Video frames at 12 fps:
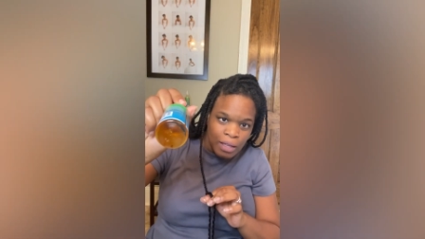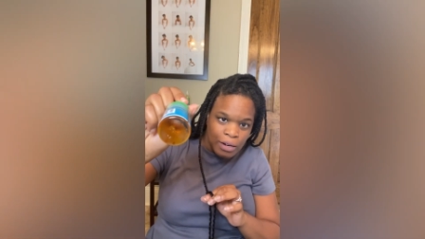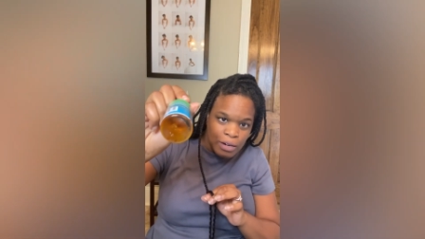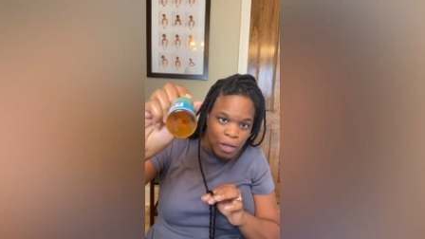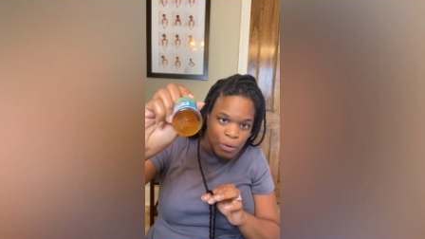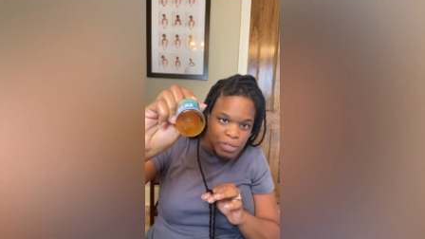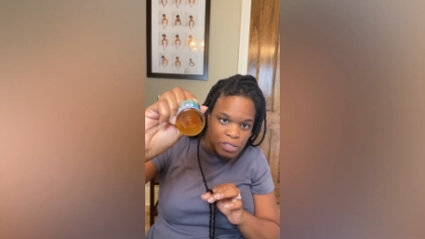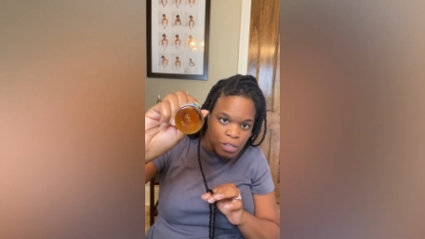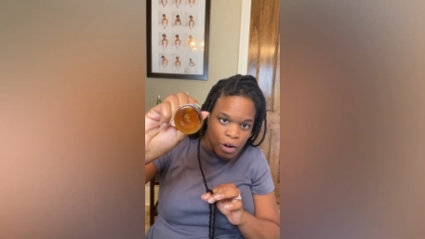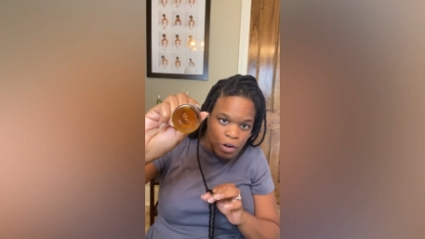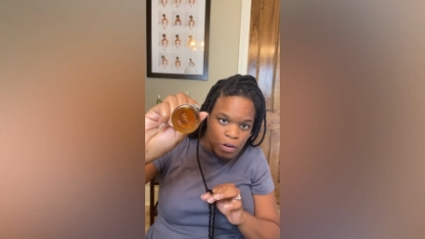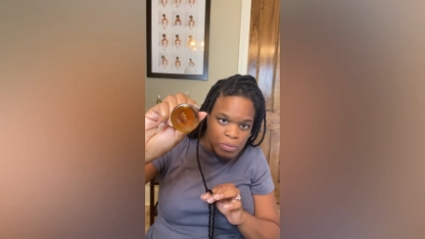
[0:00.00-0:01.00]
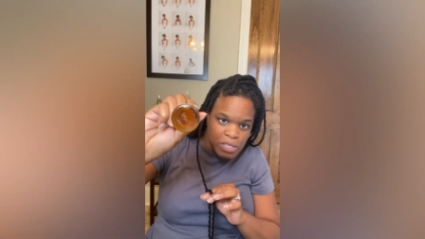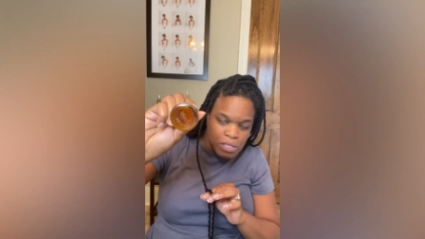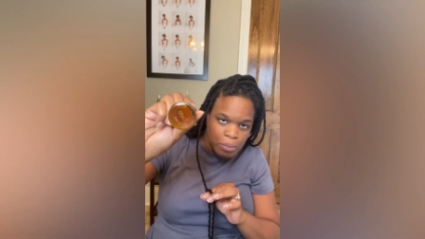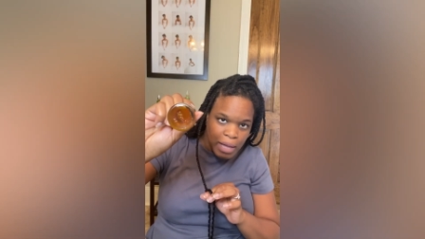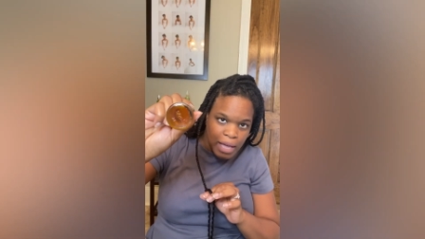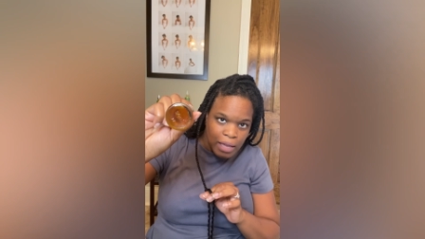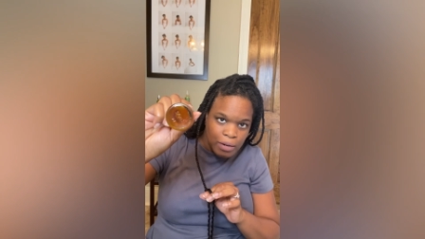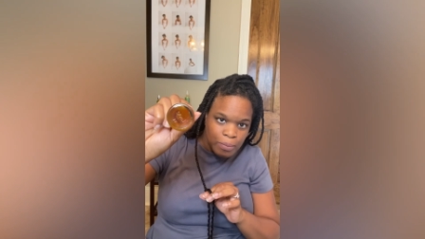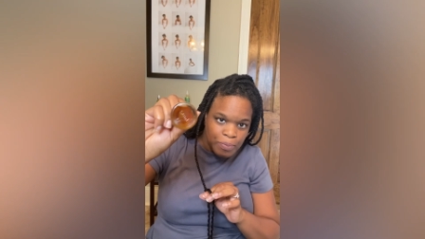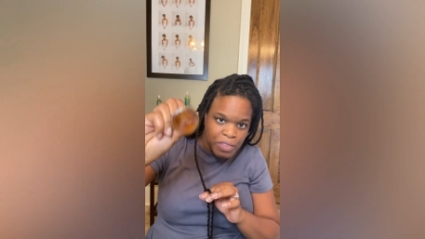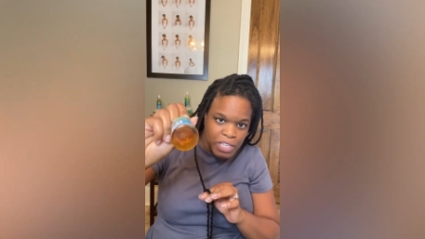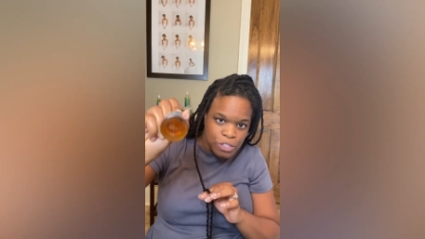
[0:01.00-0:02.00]
notice the herbs at the
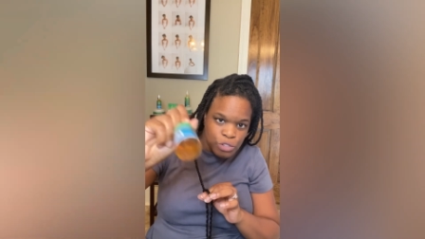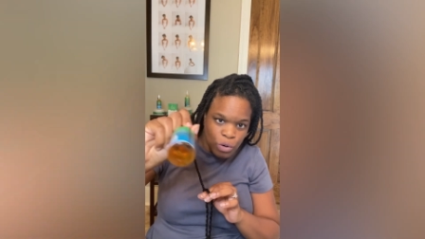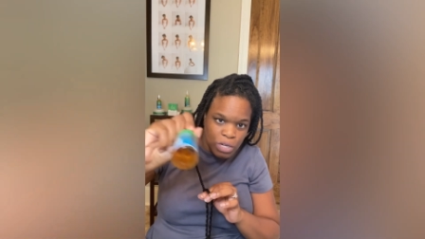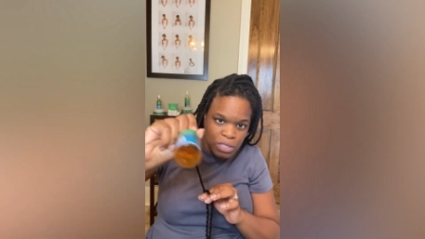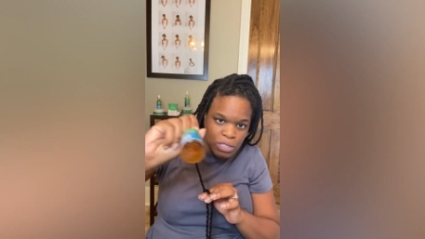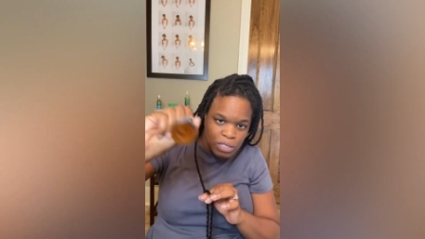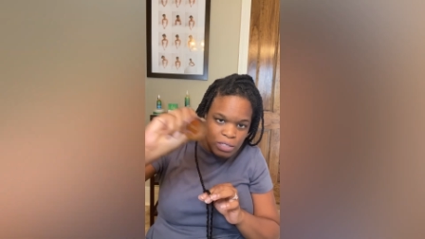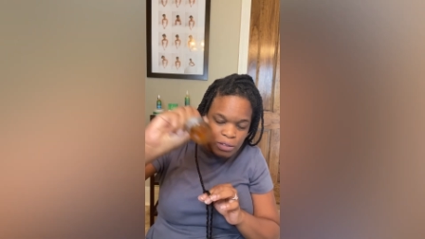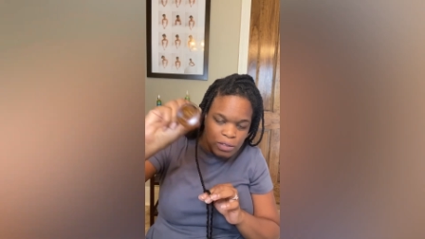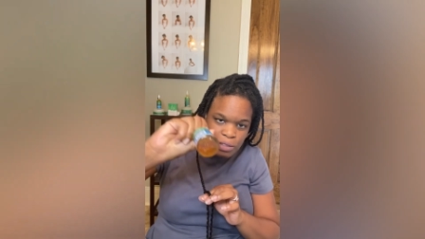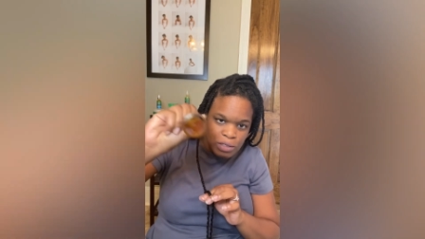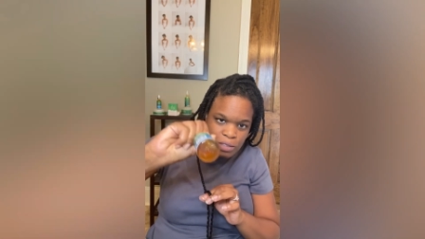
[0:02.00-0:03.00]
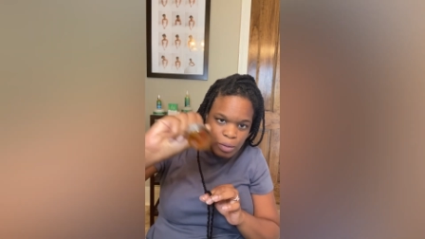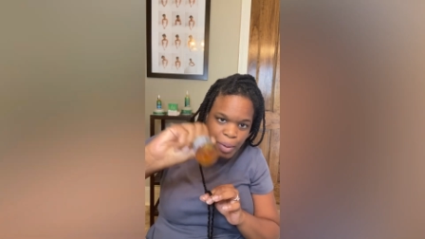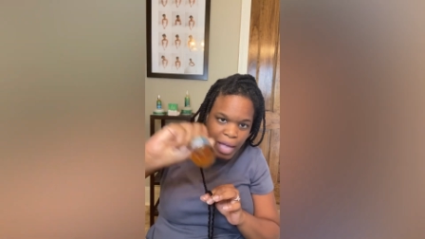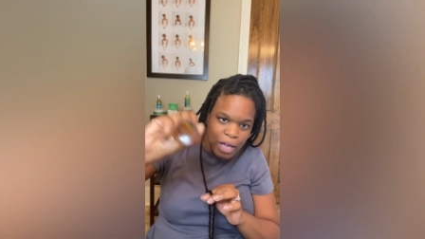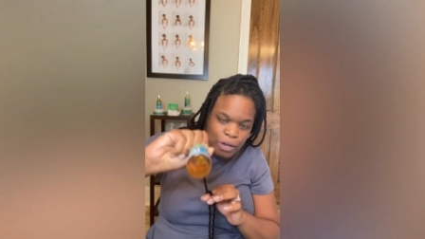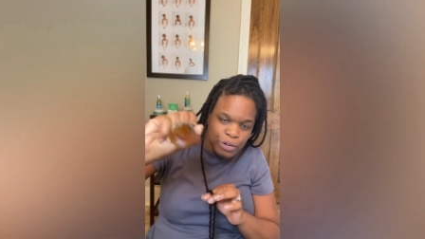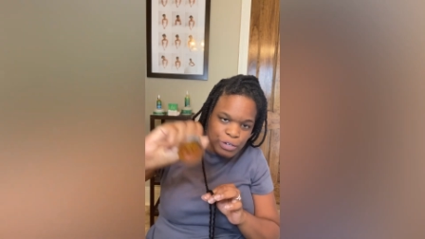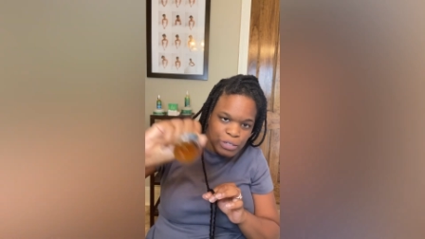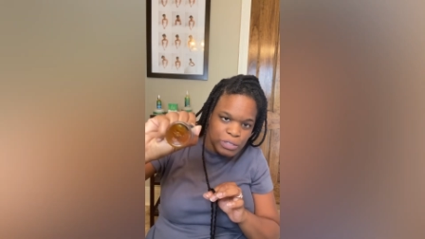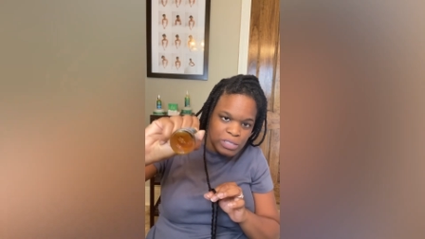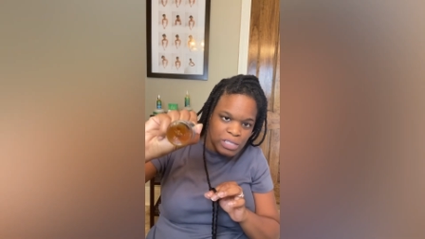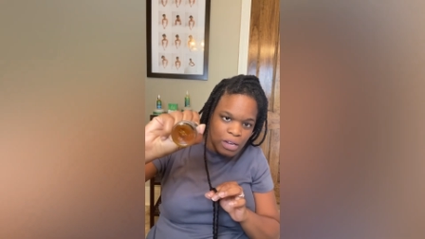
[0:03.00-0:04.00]
bottom. These are the
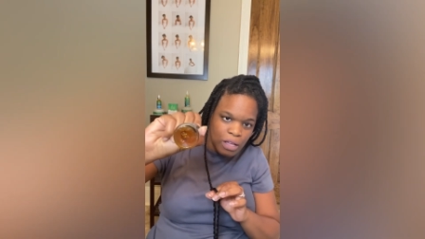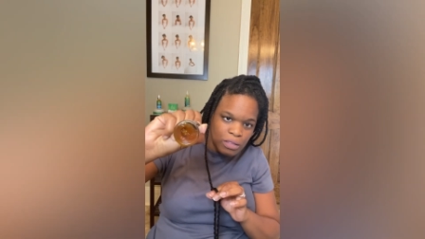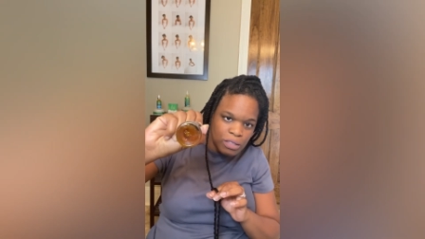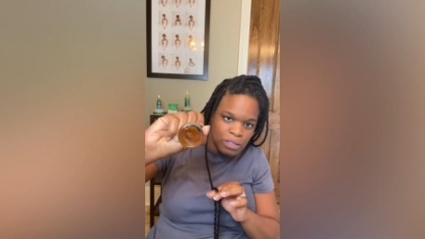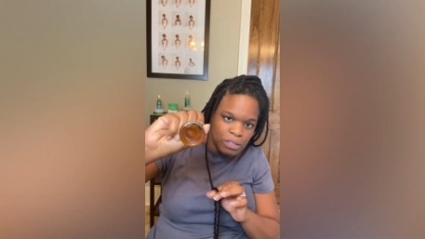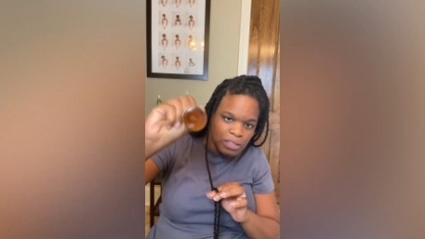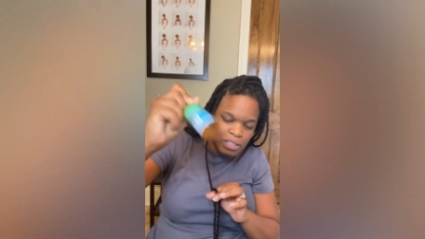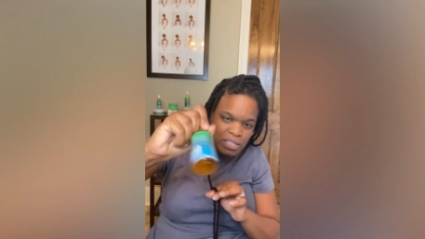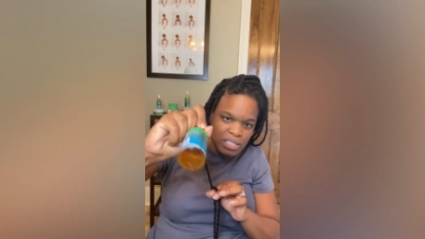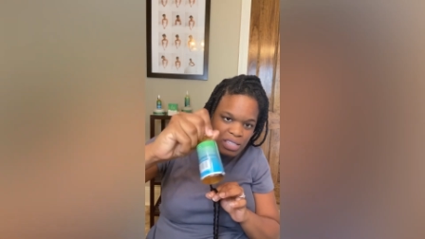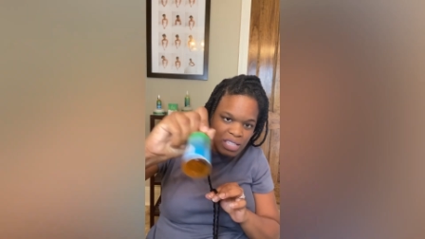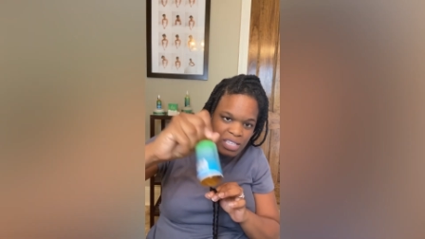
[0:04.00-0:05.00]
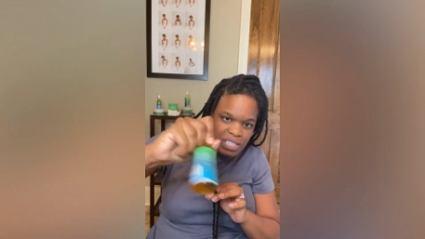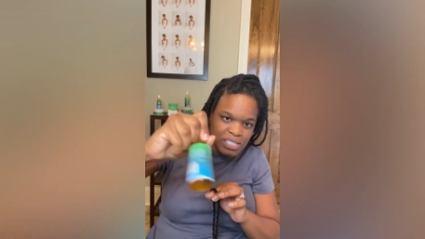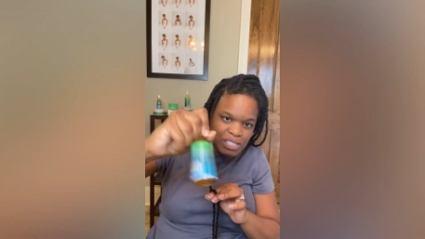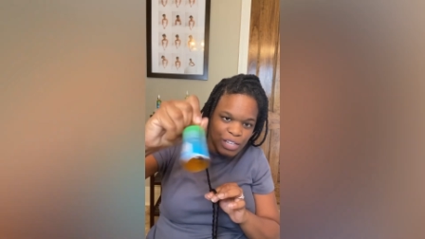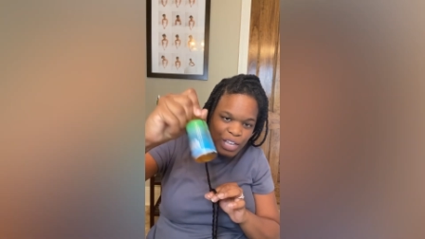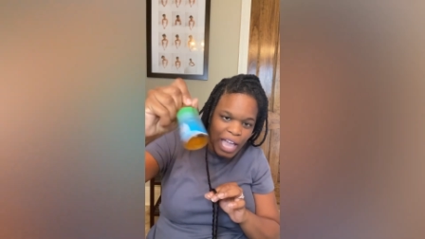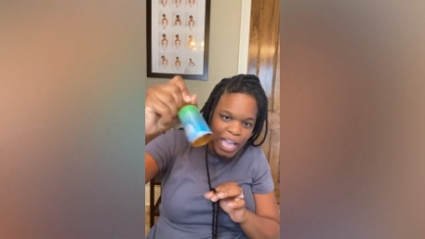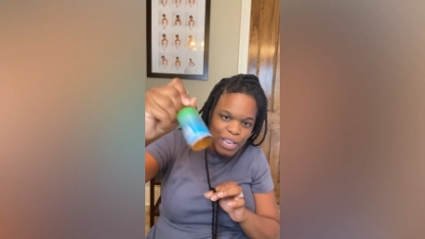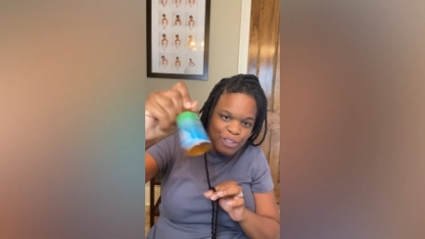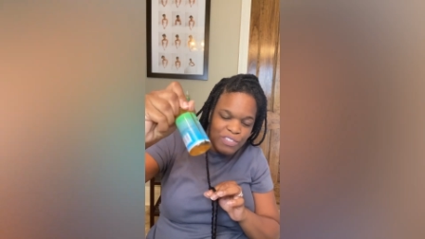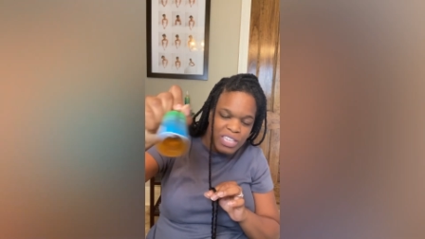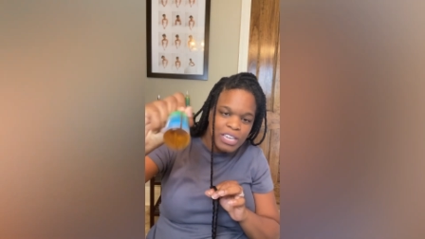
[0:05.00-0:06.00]
powders and all the good things, the
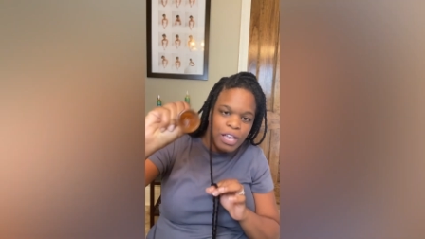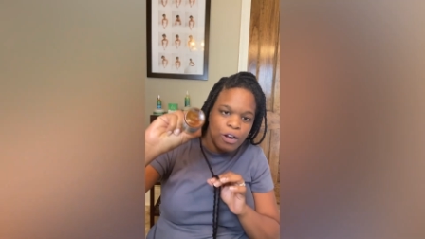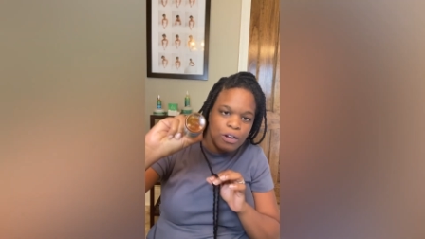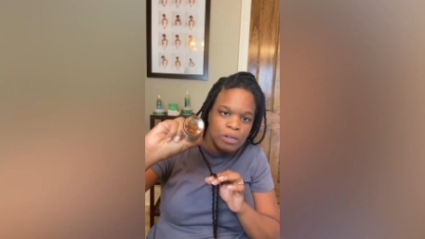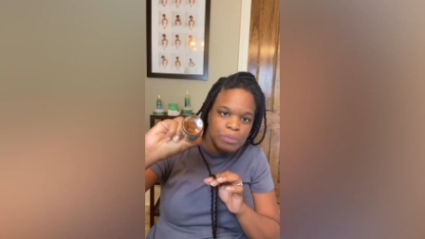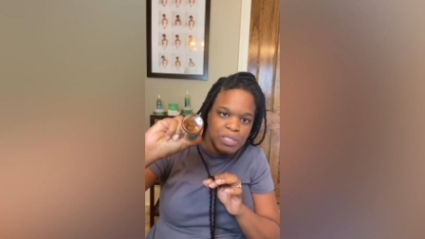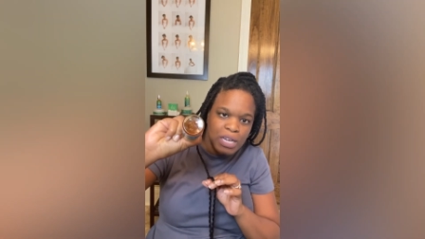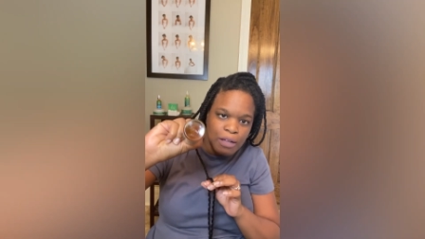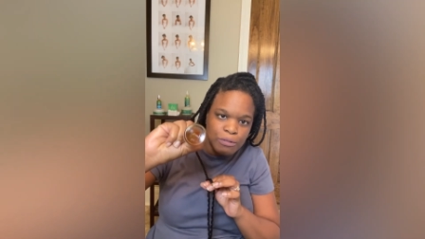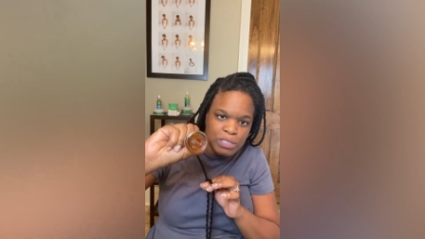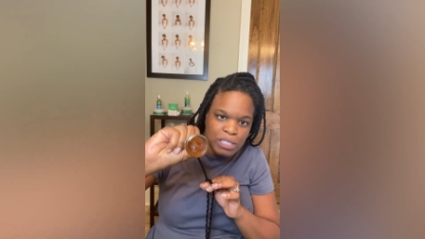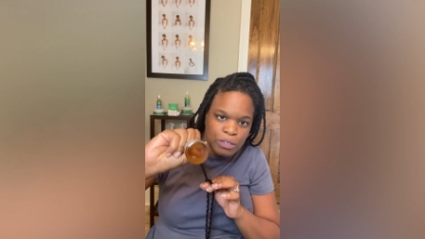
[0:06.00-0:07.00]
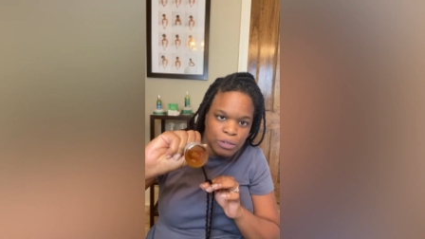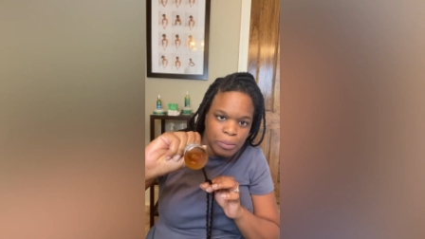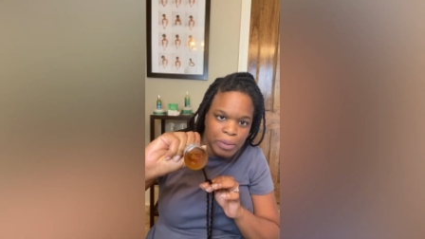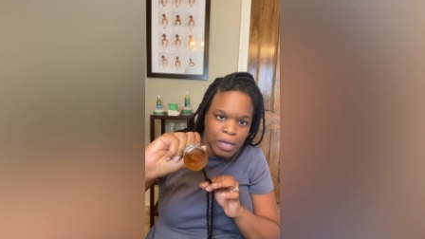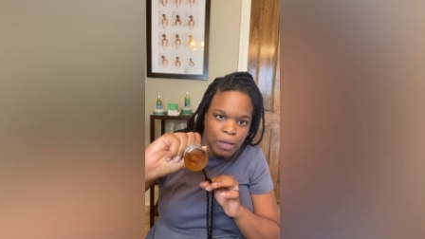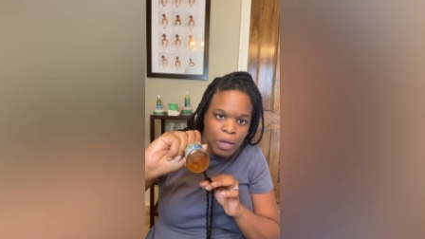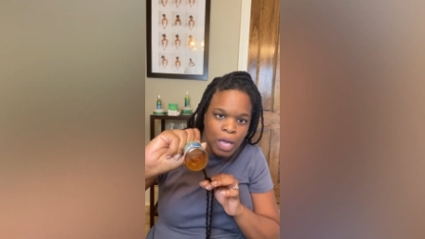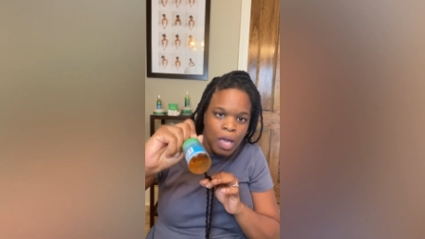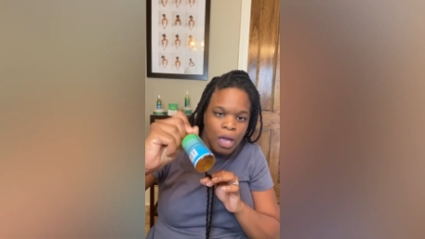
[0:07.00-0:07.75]
Ayurvedic herbs that I was telling you about.